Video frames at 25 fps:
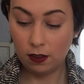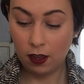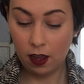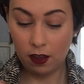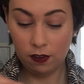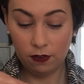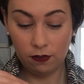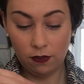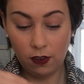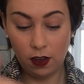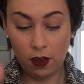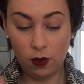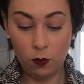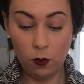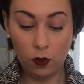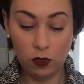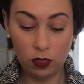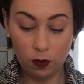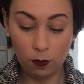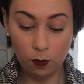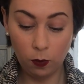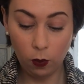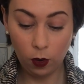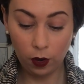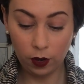have fun
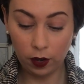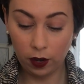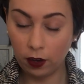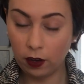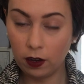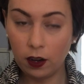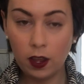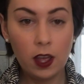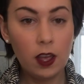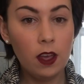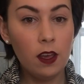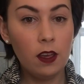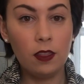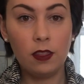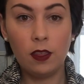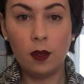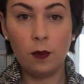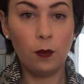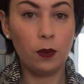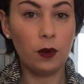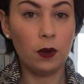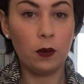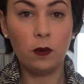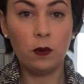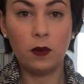with the border,
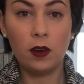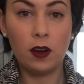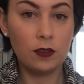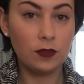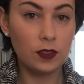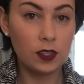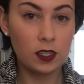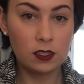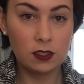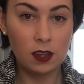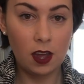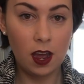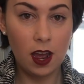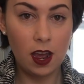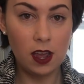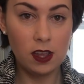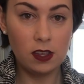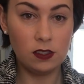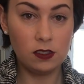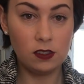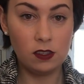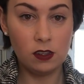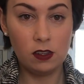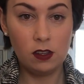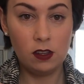then print whatever
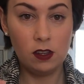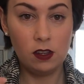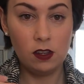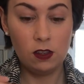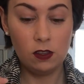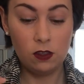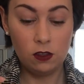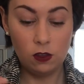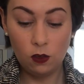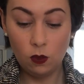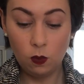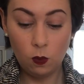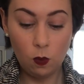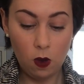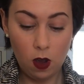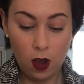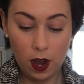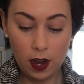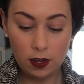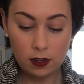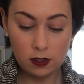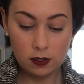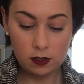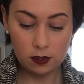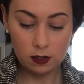size you
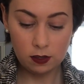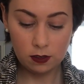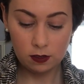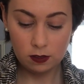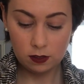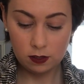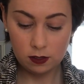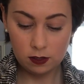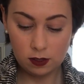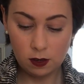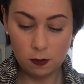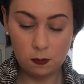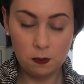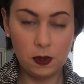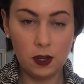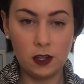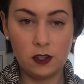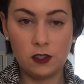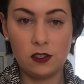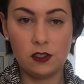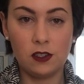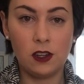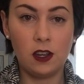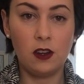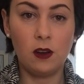want. Some
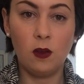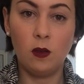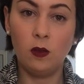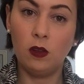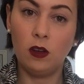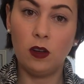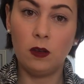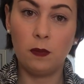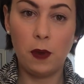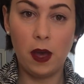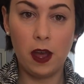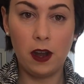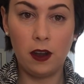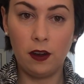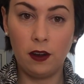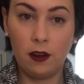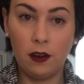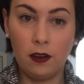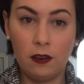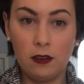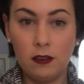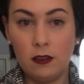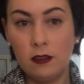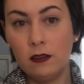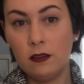pictures I know look
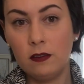better